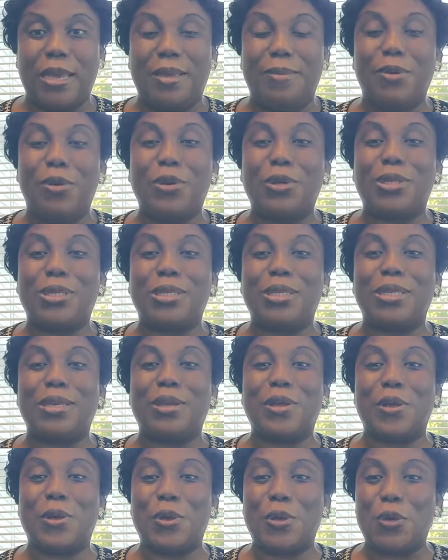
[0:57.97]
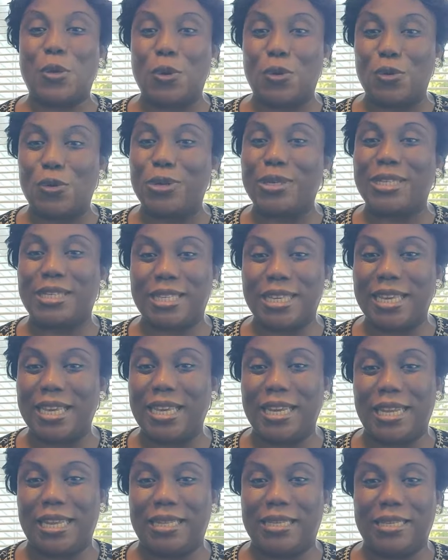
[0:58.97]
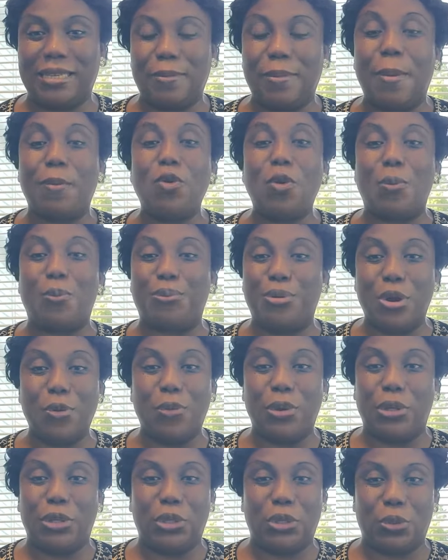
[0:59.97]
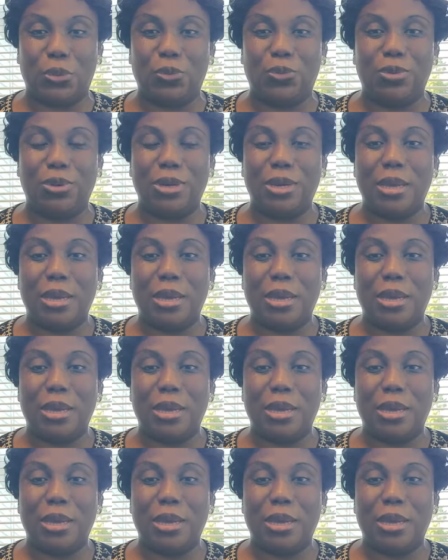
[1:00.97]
because you're not seeing it, but I'm going to pray with you.